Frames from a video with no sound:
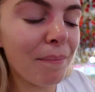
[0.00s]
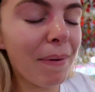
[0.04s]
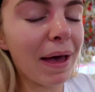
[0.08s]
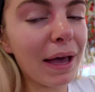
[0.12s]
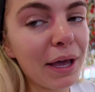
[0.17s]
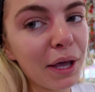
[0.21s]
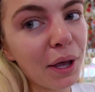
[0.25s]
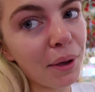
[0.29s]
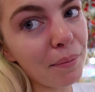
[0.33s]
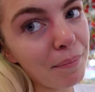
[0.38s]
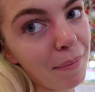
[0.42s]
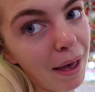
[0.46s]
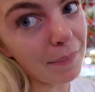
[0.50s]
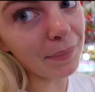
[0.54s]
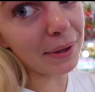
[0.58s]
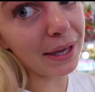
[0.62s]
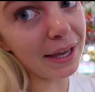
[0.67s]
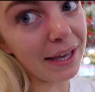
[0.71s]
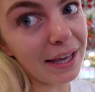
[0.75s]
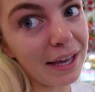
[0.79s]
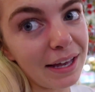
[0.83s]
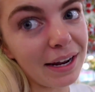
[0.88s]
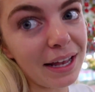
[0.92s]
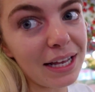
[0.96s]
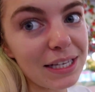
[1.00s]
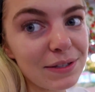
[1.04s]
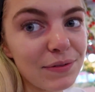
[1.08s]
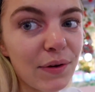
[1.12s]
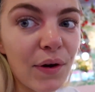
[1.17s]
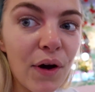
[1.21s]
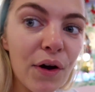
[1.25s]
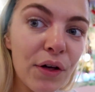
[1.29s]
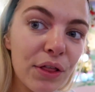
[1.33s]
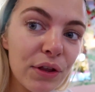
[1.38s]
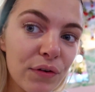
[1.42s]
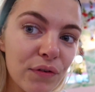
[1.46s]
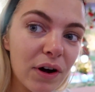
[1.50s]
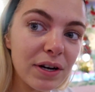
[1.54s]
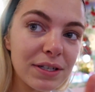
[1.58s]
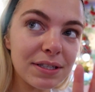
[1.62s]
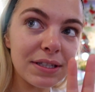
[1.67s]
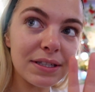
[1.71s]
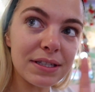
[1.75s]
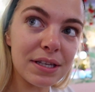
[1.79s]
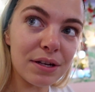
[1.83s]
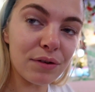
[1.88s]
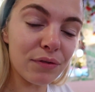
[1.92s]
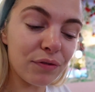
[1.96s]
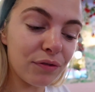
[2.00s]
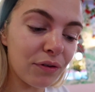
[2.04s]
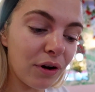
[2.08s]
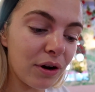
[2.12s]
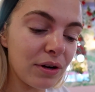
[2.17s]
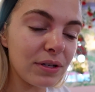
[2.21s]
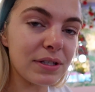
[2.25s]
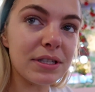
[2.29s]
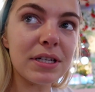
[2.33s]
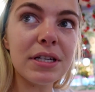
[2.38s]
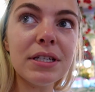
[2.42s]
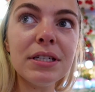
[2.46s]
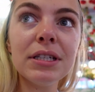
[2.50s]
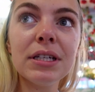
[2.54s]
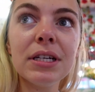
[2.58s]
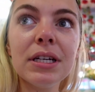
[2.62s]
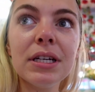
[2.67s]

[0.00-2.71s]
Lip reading: mango mammy, and I asked for it on the rocks instead of frozen.